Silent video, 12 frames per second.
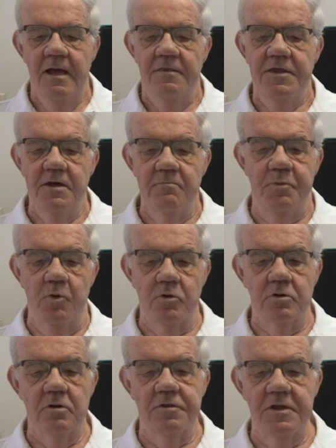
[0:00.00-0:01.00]
The
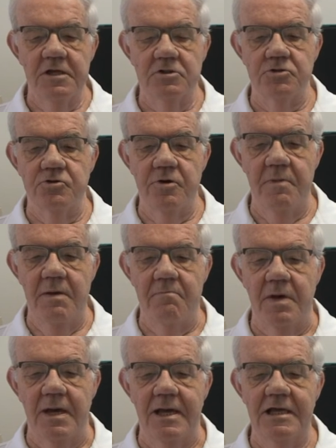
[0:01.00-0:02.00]
important thing to
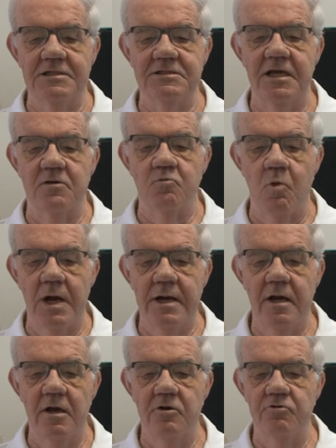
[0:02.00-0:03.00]
remember is that
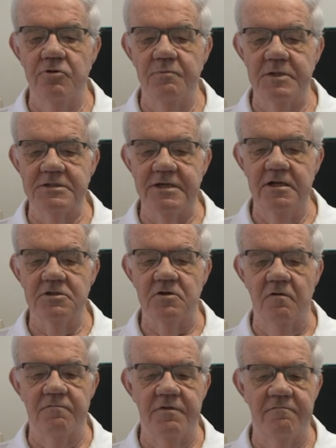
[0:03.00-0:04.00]
100%
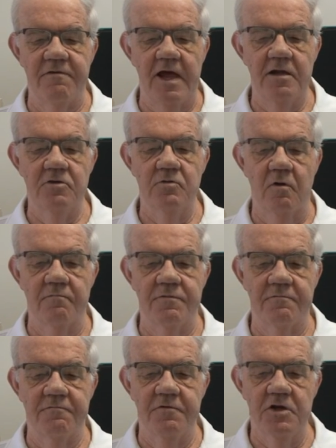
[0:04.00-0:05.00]
of the value of
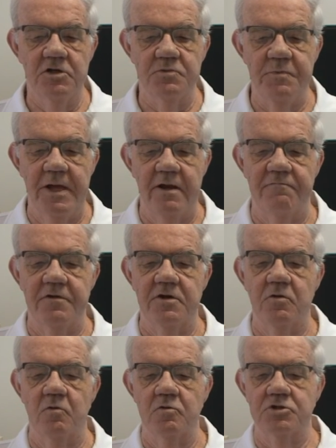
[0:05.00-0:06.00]
the fringe
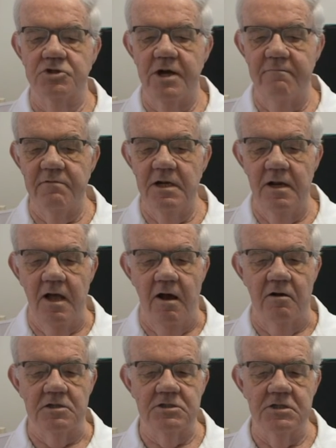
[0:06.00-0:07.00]
benefit or travel
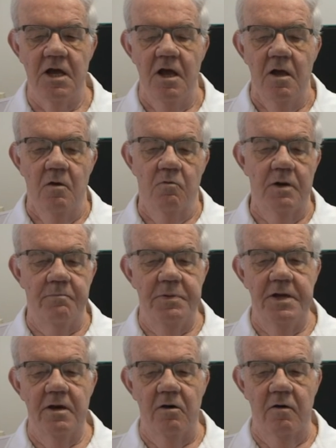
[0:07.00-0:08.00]
allowance will
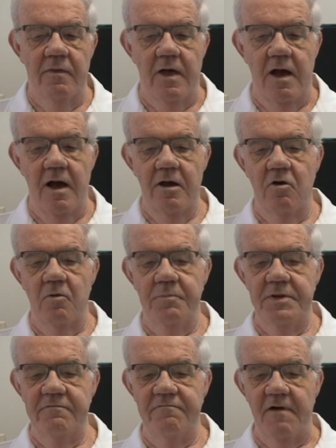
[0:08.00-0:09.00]
appear on the
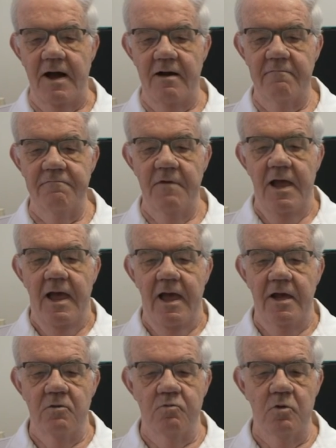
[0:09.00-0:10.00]
IRP5
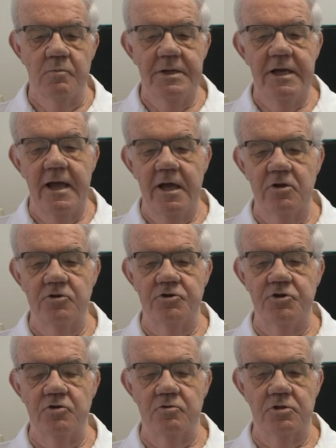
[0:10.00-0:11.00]
and will be
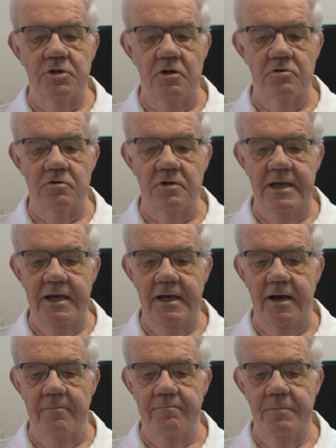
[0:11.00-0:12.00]
added to your total
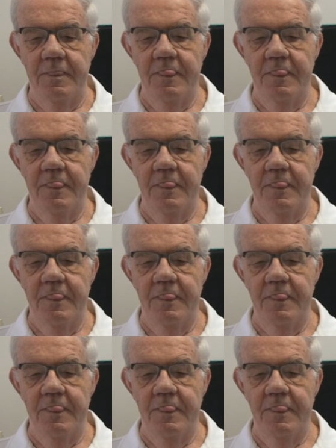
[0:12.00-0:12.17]
income.